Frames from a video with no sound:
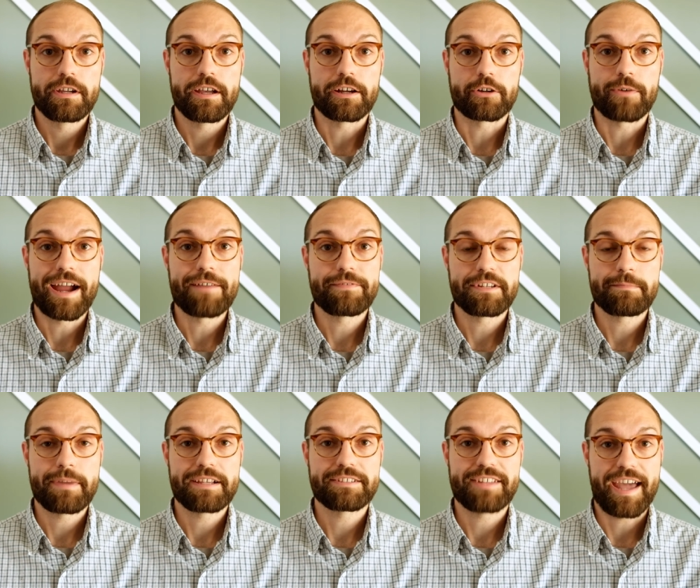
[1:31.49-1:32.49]
a
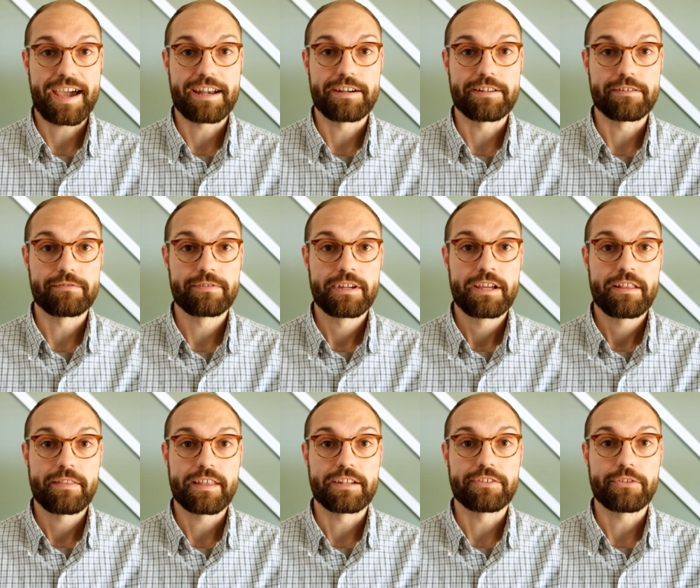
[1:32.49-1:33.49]
graphene-based additive
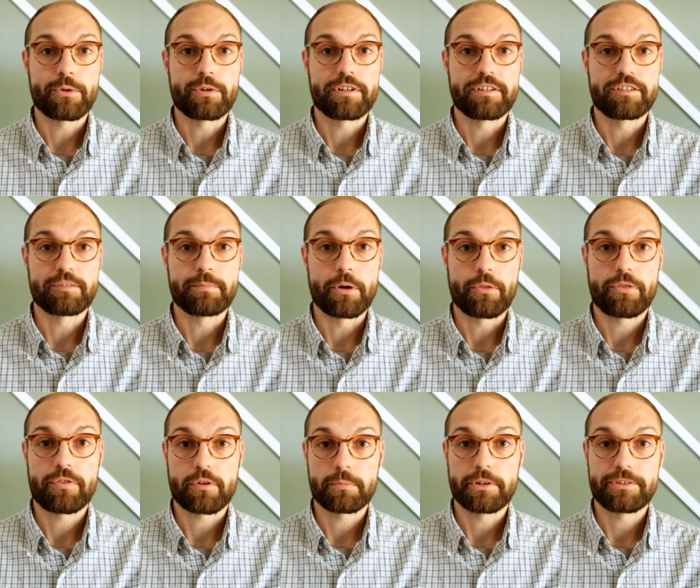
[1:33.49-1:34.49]
that is loaded into both
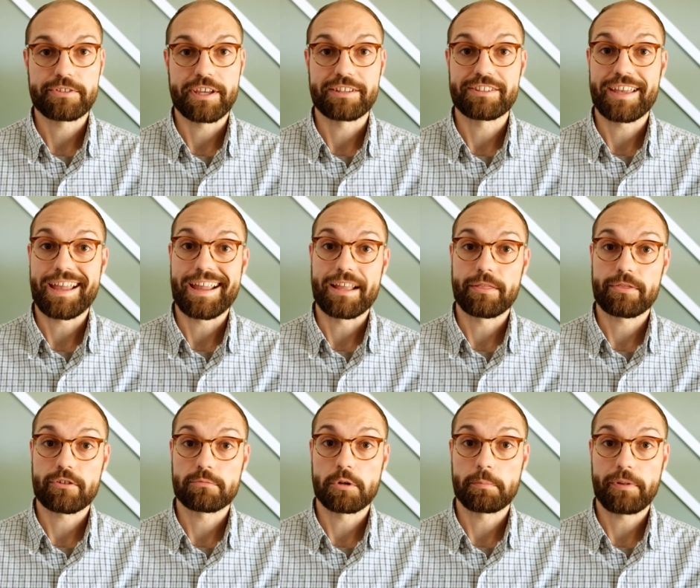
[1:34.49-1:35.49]
thermosets and
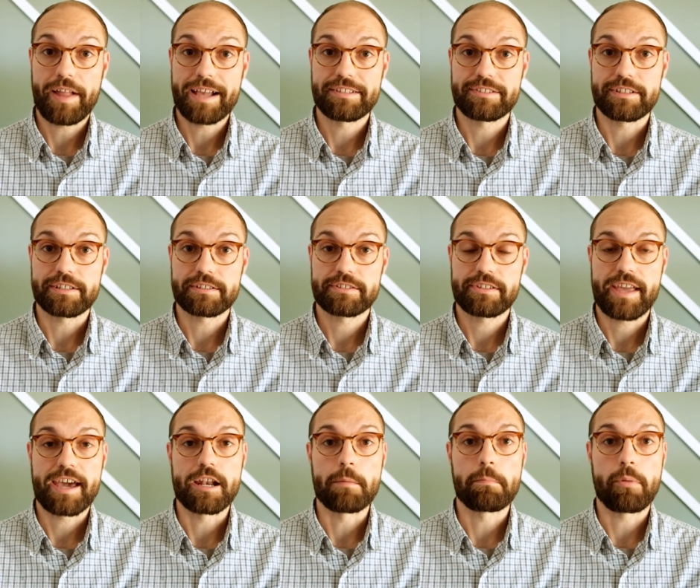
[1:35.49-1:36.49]
thermoplastics
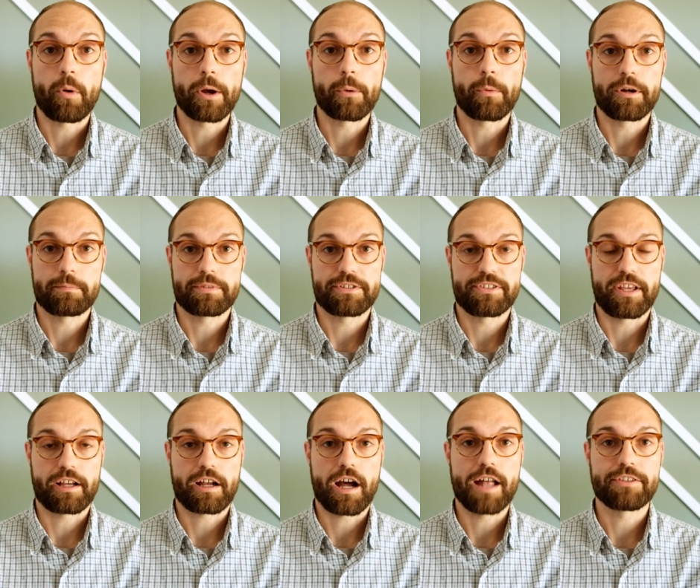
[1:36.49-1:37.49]
at a
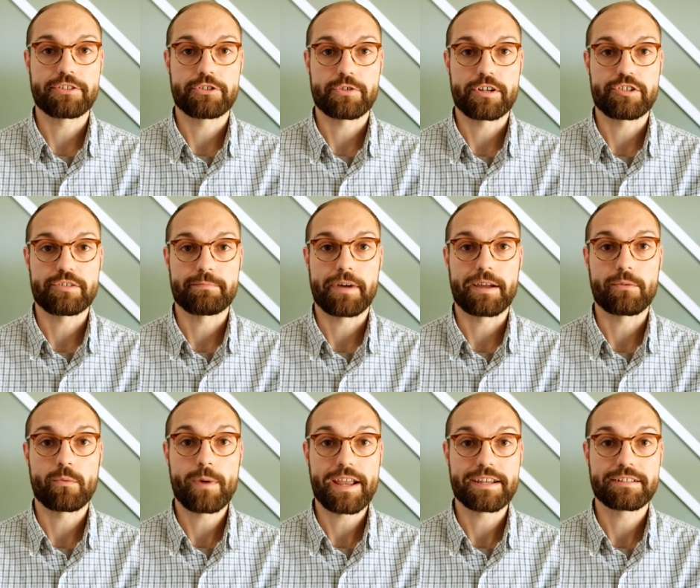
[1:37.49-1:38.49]
0.1% concentration by
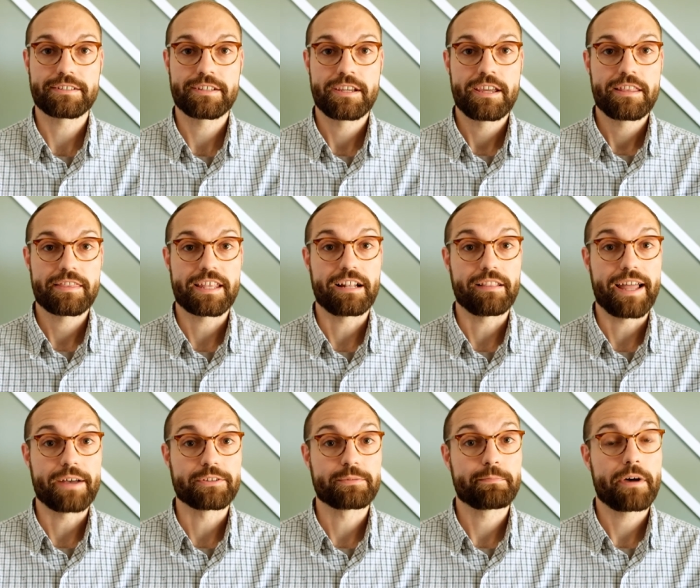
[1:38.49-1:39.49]
weight that
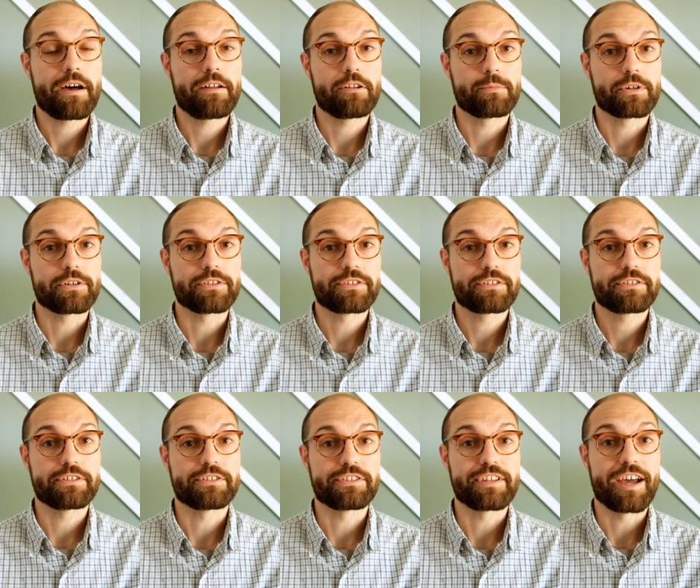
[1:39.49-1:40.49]
allows polymers
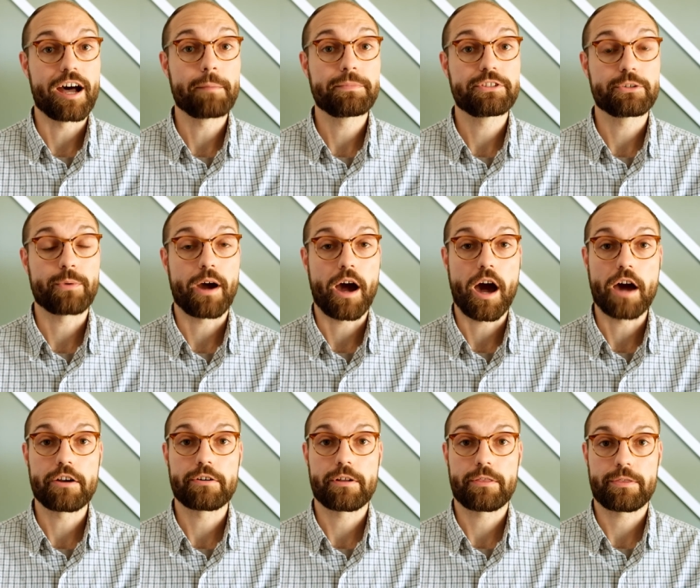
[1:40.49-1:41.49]
to see up to
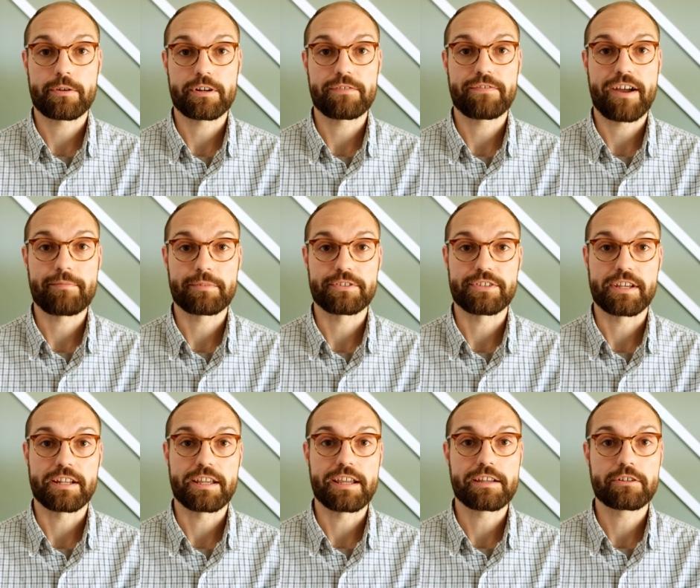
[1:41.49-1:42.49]

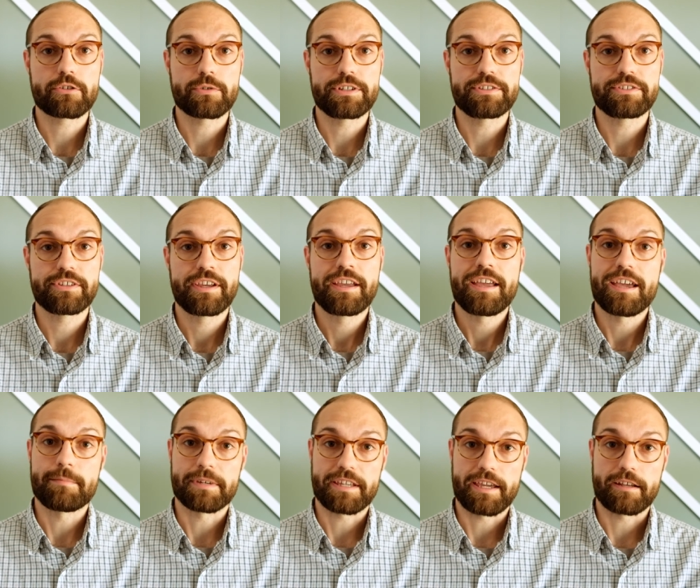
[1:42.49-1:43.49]
135% increase
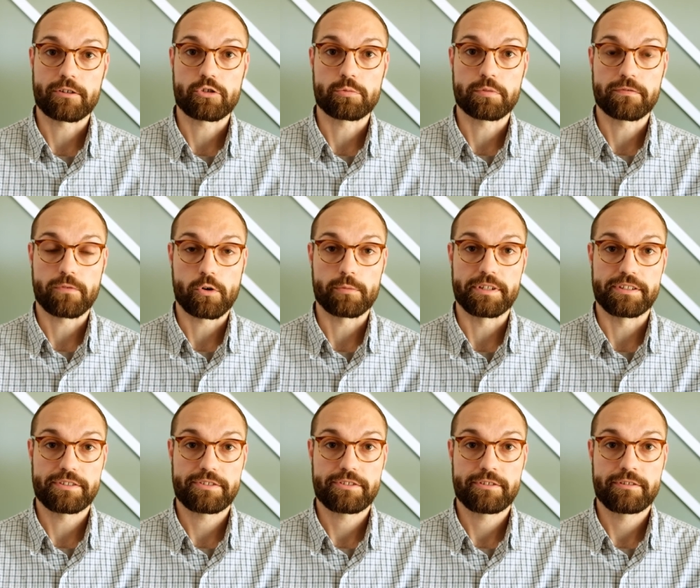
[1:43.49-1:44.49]
in mechanical
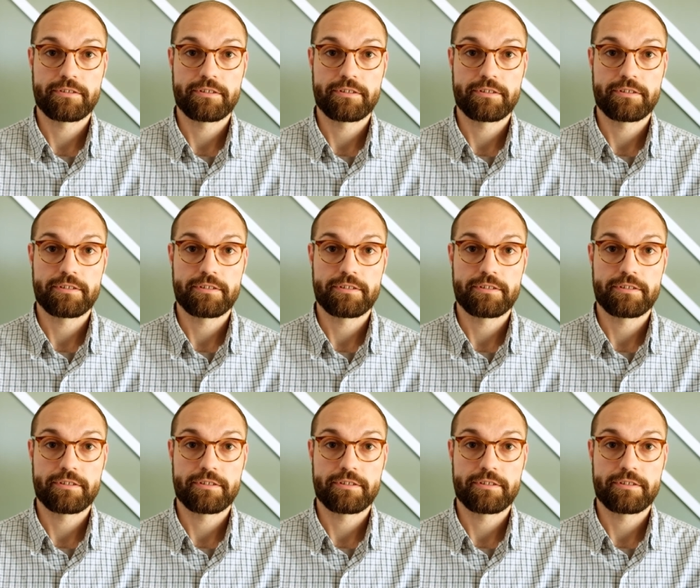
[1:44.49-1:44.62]
performance.